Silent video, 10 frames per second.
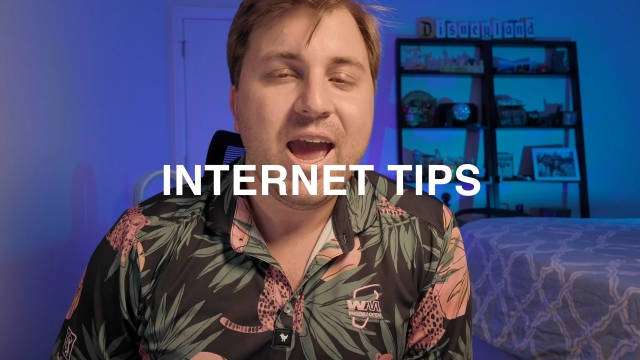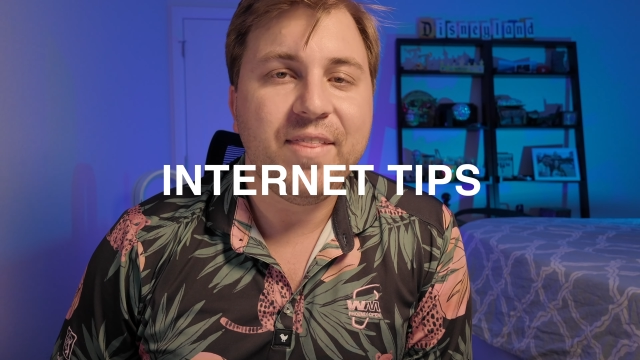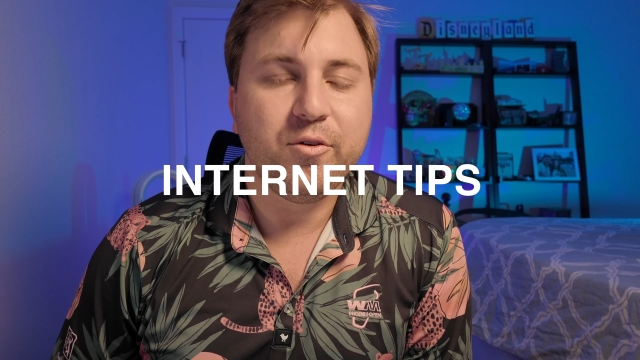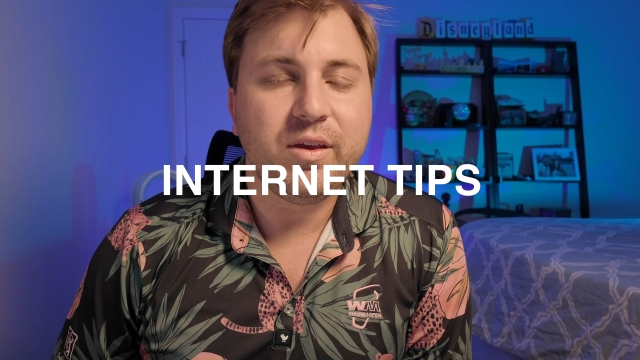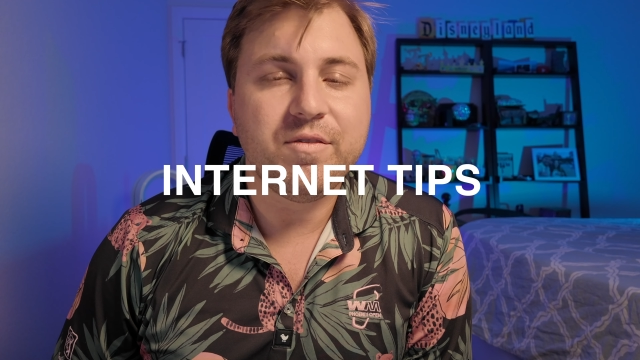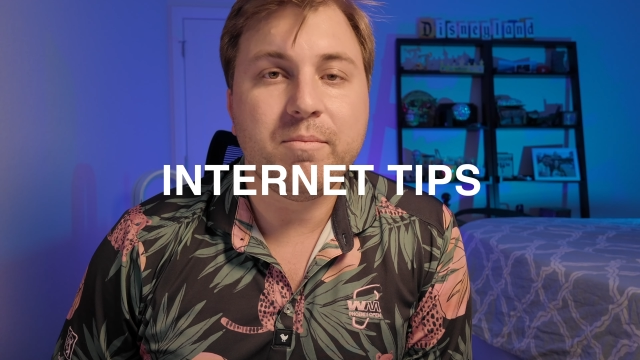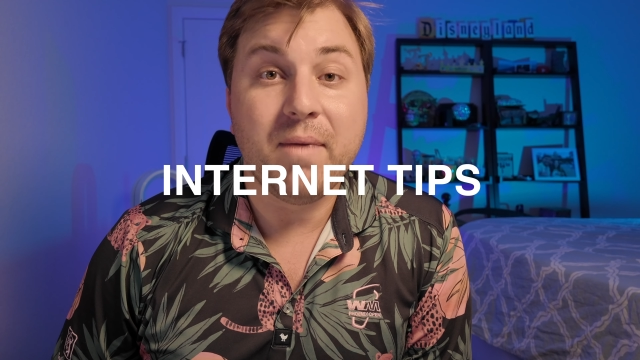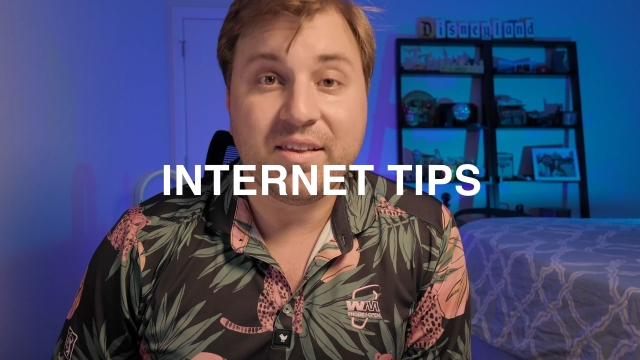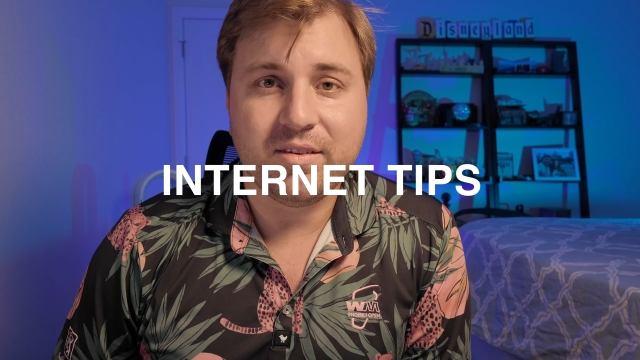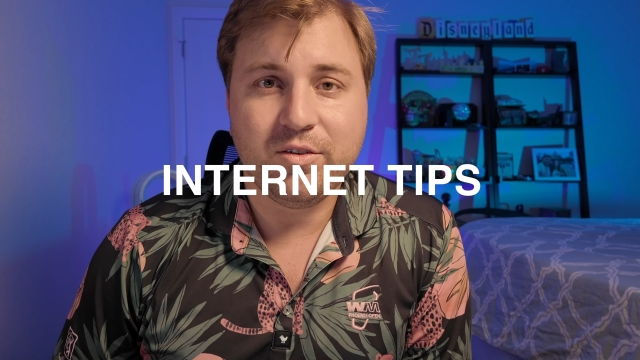And there's even
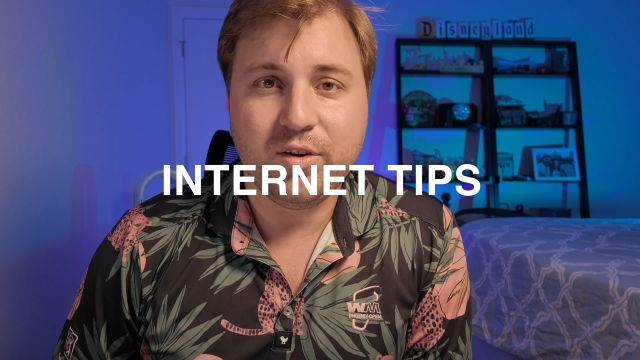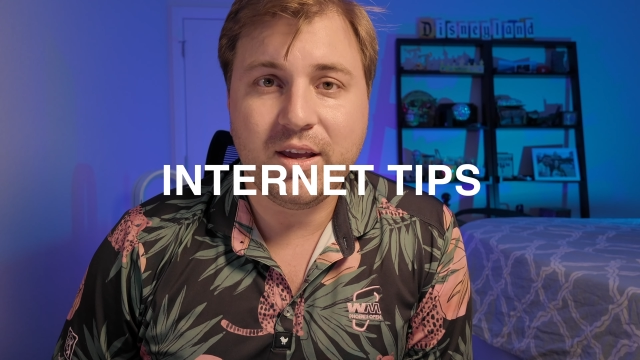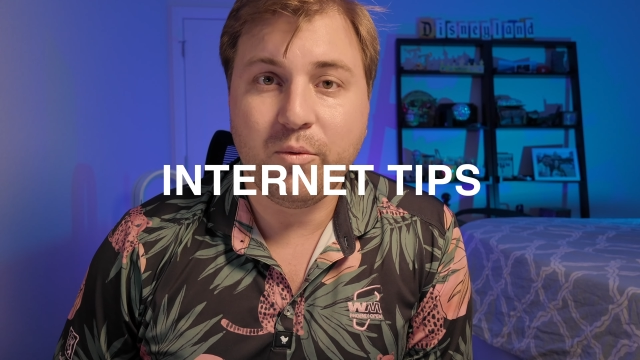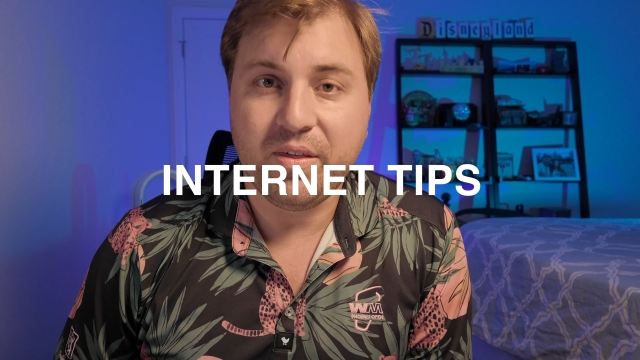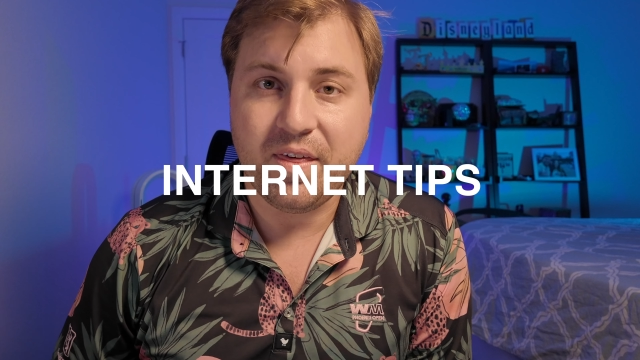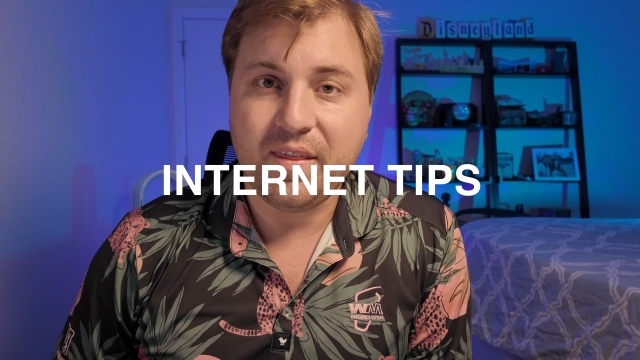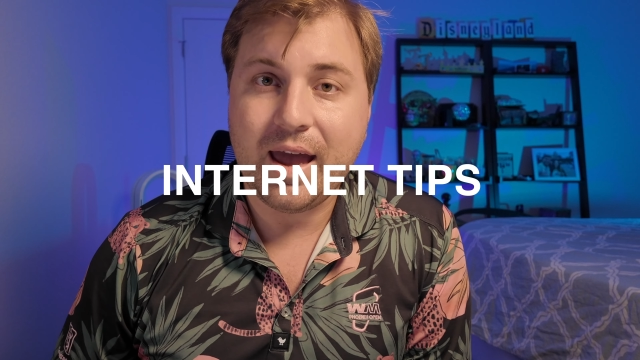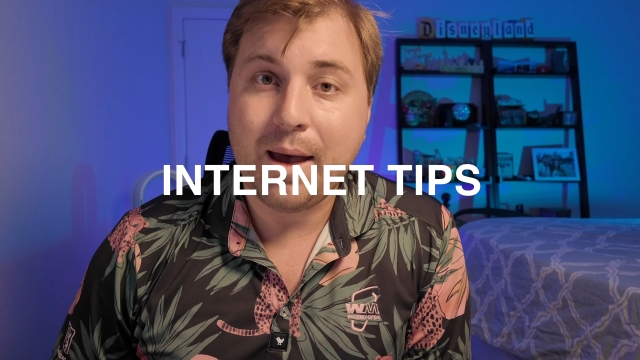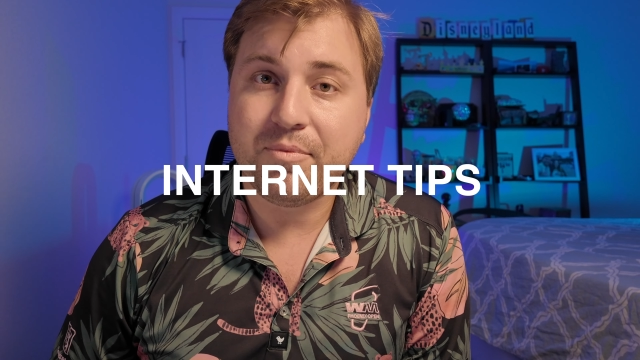messaging within the app